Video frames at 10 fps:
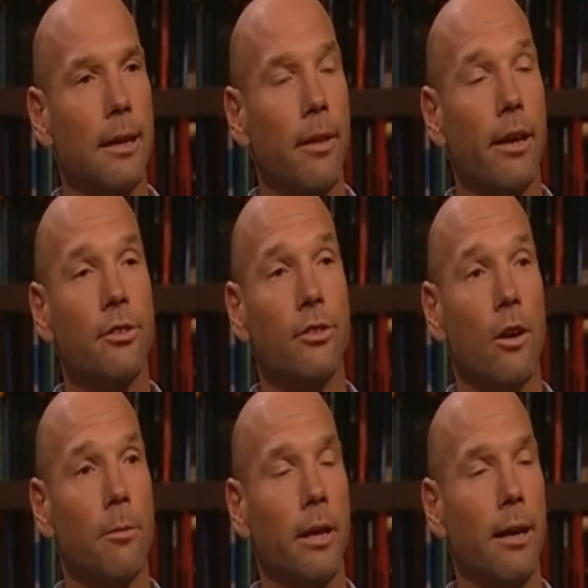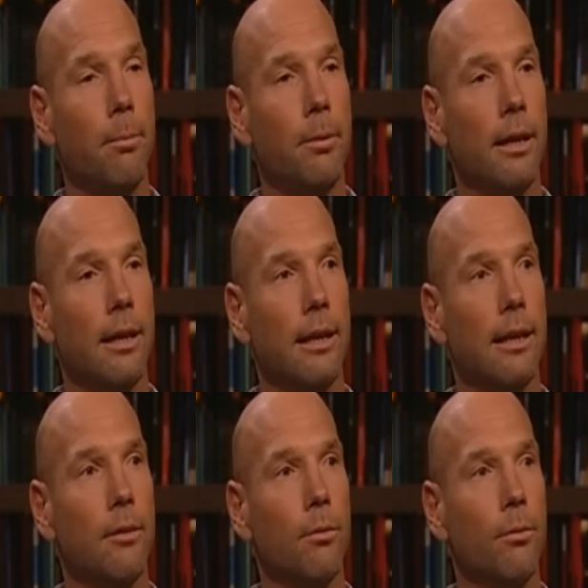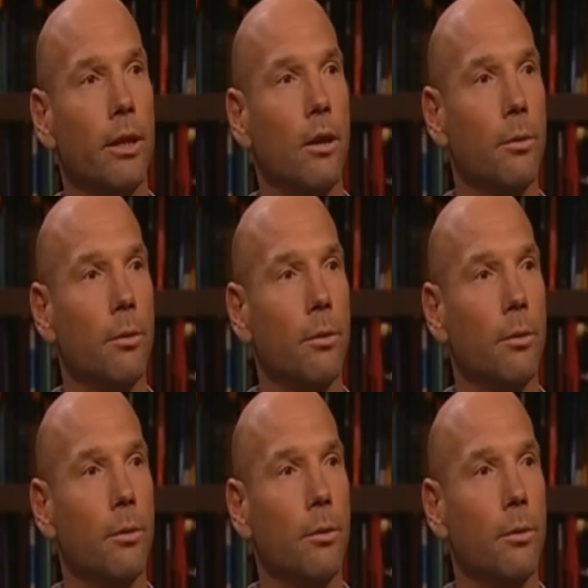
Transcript: they signed me up when I